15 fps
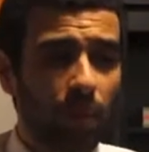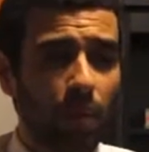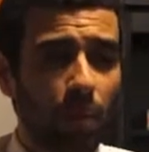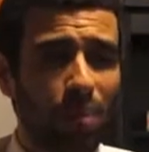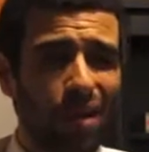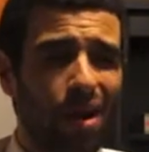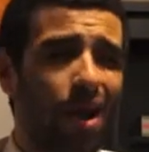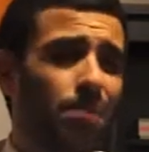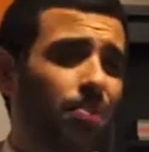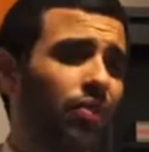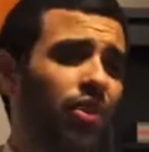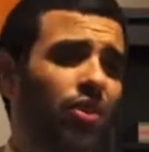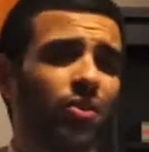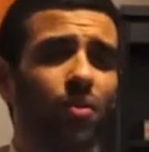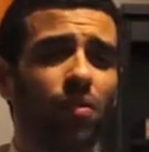benign
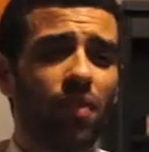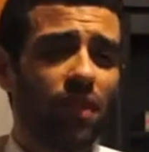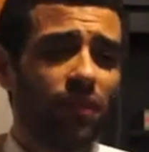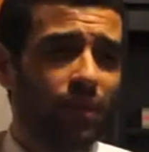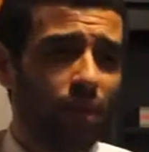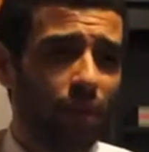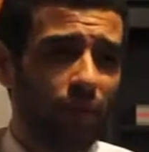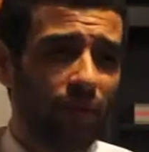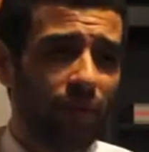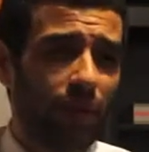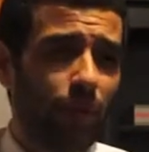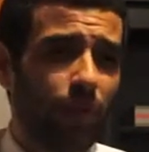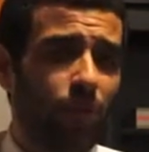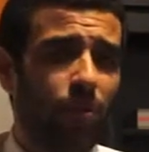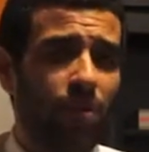positional vertigo, for
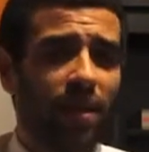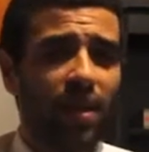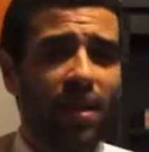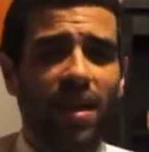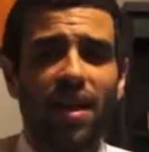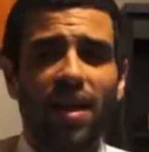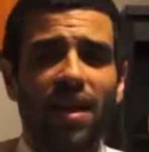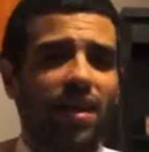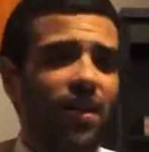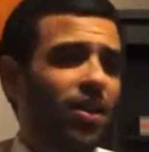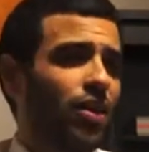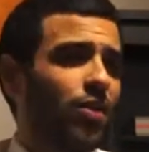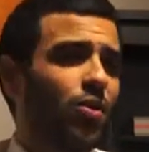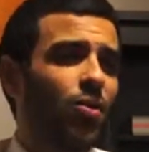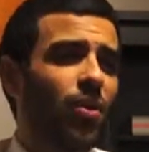example,
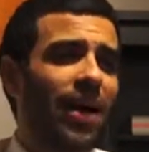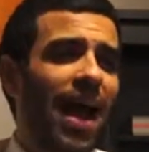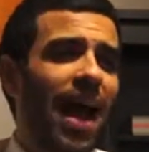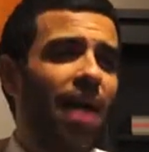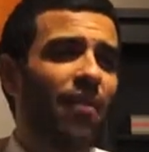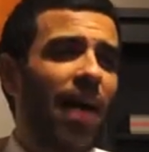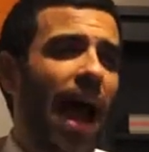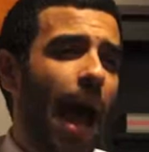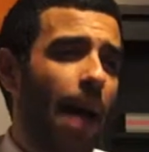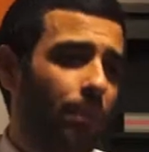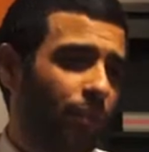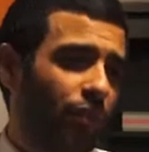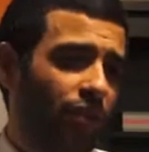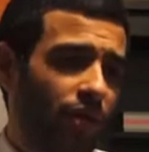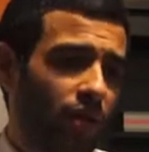you're going to have
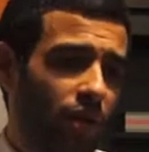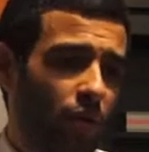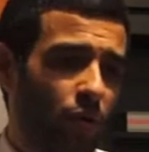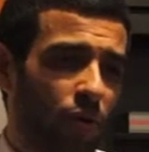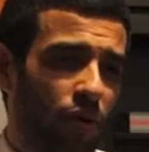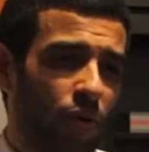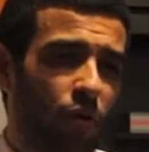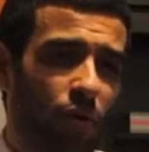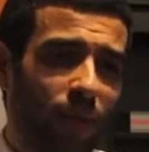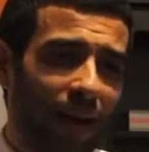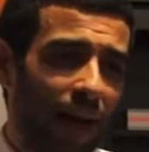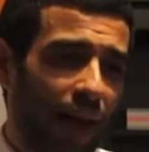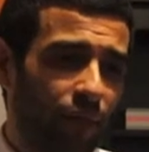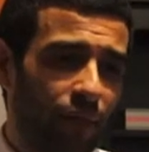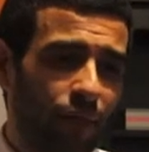you're not going
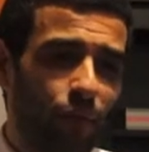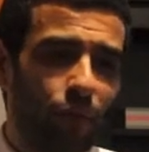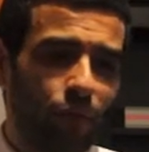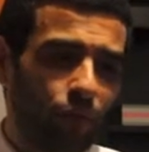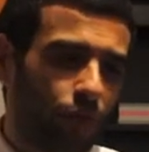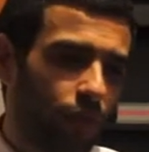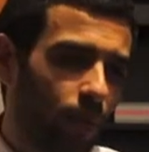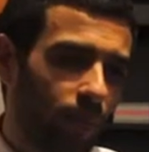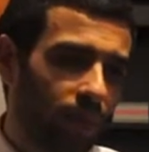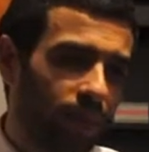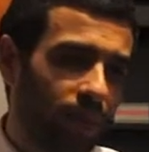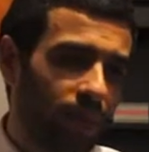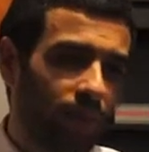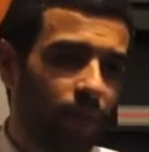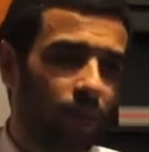to have any nausea or
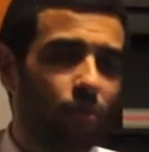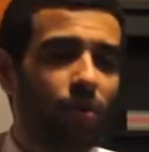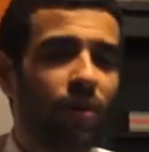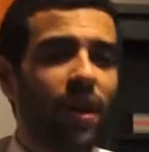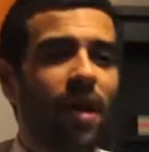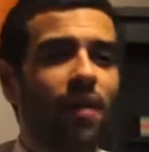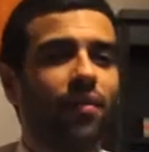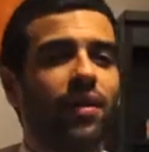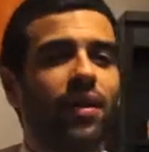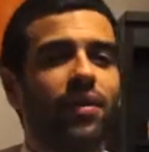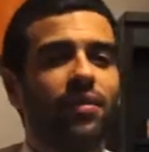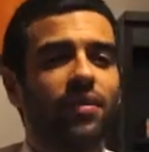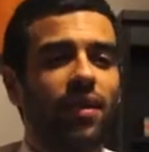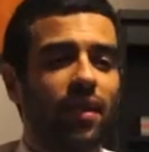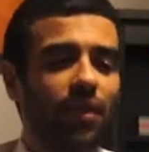vomiting. You're not going to have
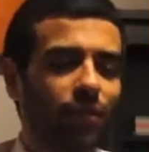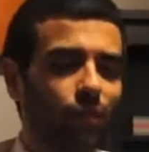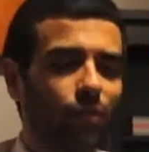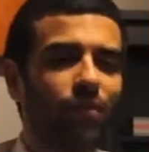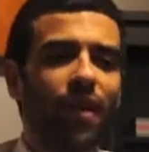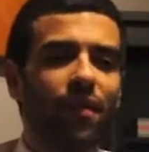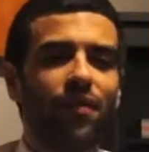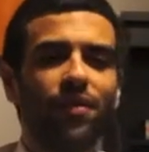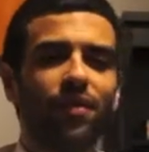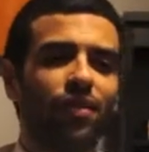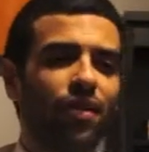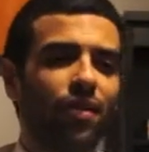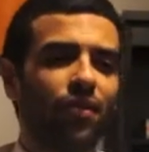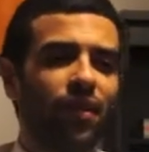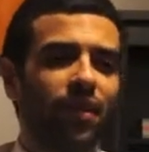any tinnitus or deafness
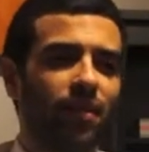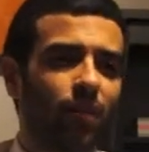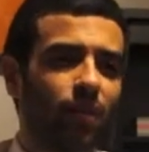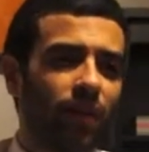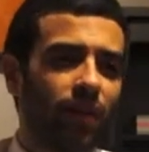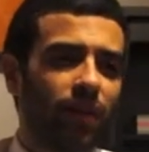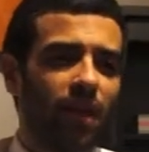associated with it.